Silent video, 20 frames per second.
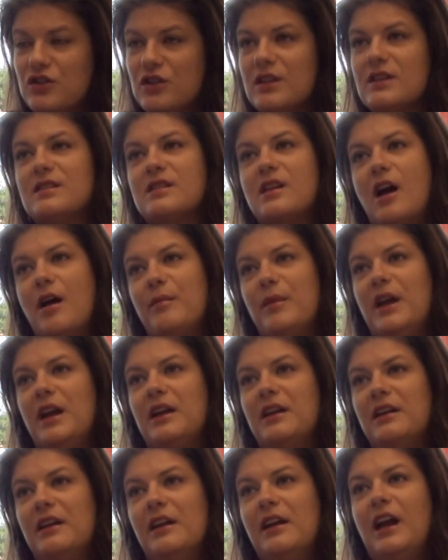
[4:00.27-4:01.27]
that's
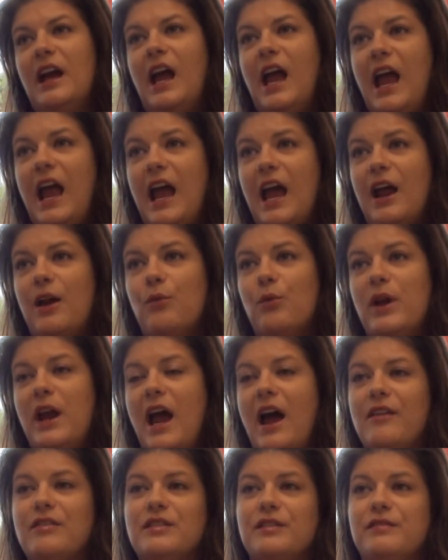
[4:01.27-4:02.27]
coming, and we
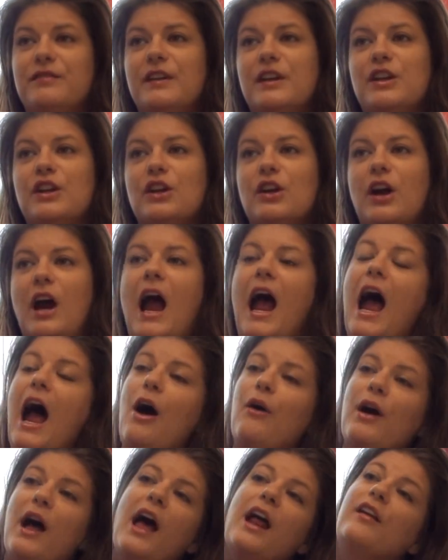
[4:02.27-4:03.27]
have to figure
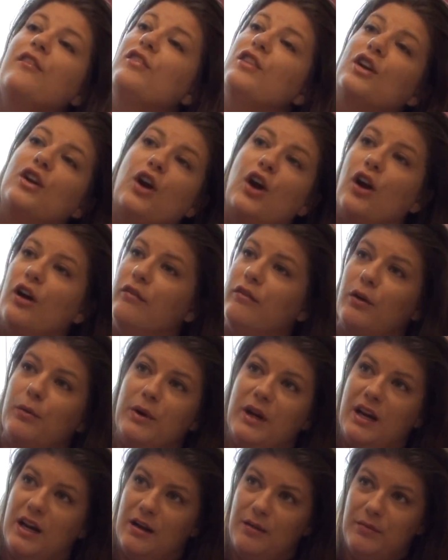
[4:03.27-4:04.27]
how ahead of the curve are
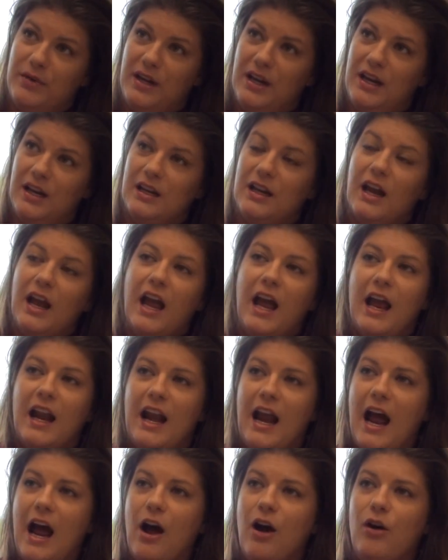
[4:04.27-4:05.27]
we going to be, and
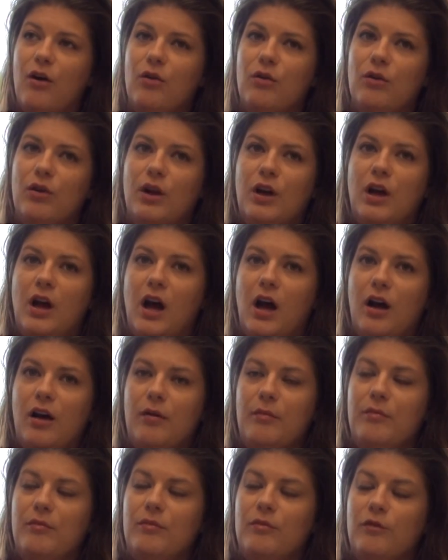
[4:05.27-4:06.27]
how
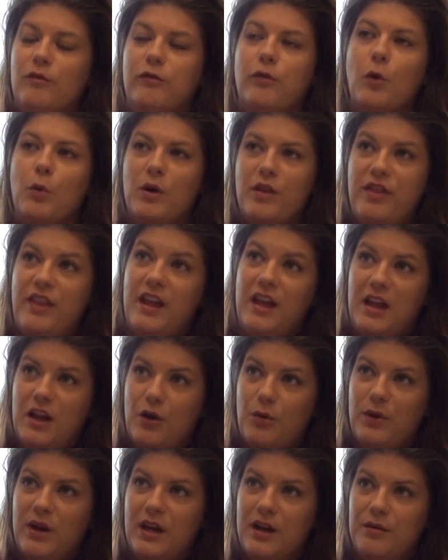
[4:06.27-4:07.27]
forward thinking
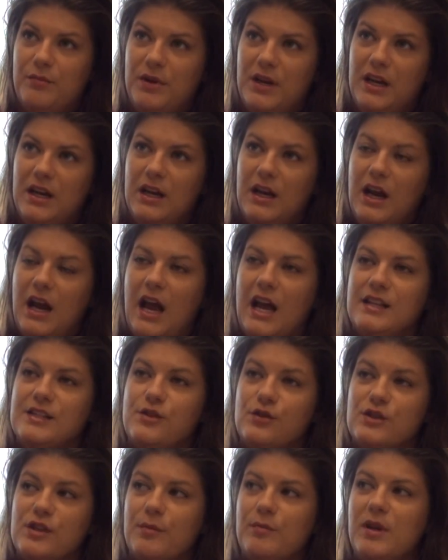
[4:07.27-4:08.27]
are we going to be. And
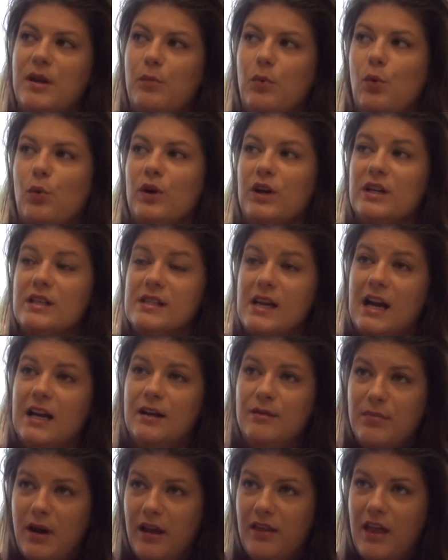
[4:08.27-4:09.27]
so some people were
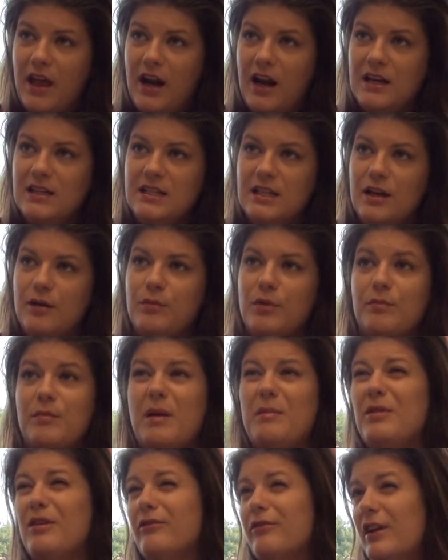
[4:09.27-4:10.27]
excited by that idea but
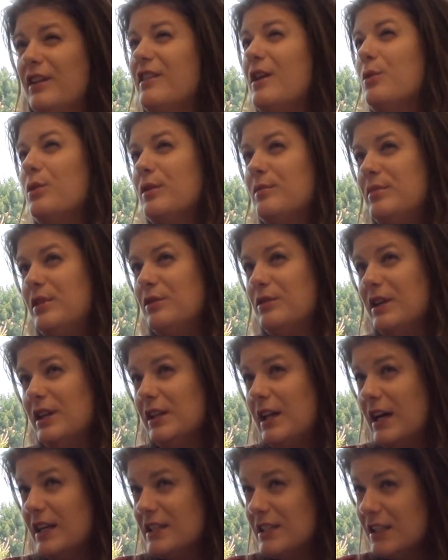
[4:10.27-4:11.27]
maybe afraid they wouldn't be
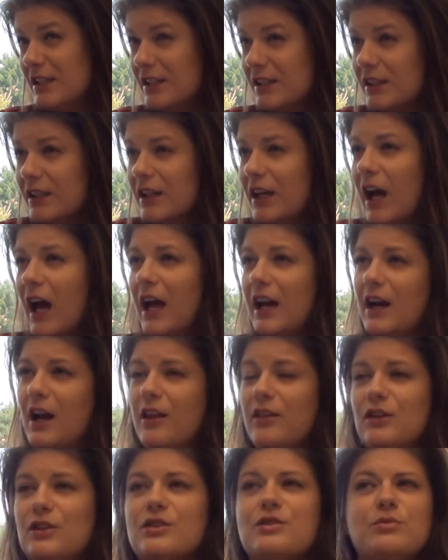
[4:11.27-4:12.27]
reelected, and
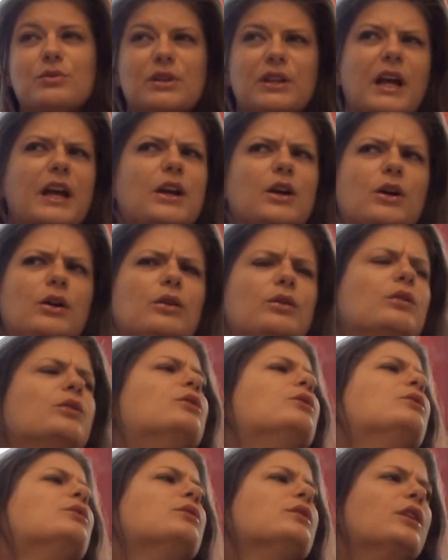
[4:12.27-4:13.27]
others were like,
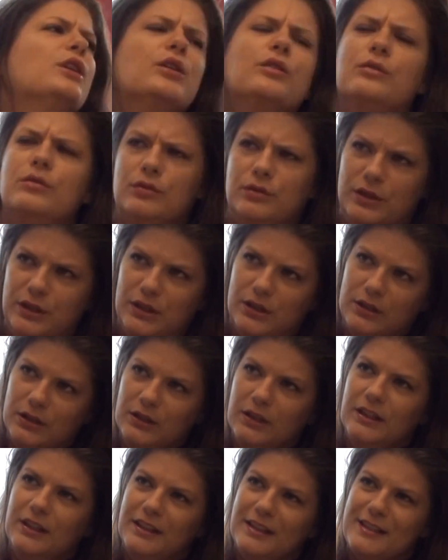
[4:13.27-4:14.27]
oh no.
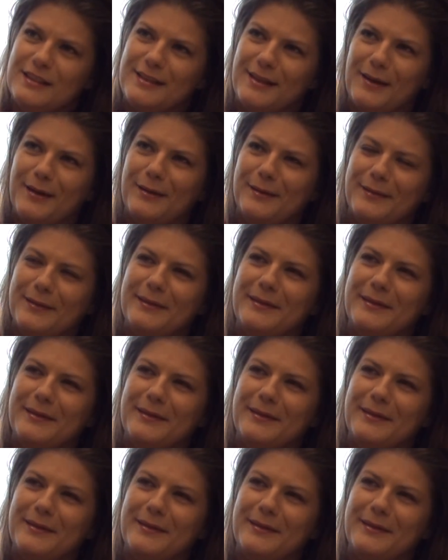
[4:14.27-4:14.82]
So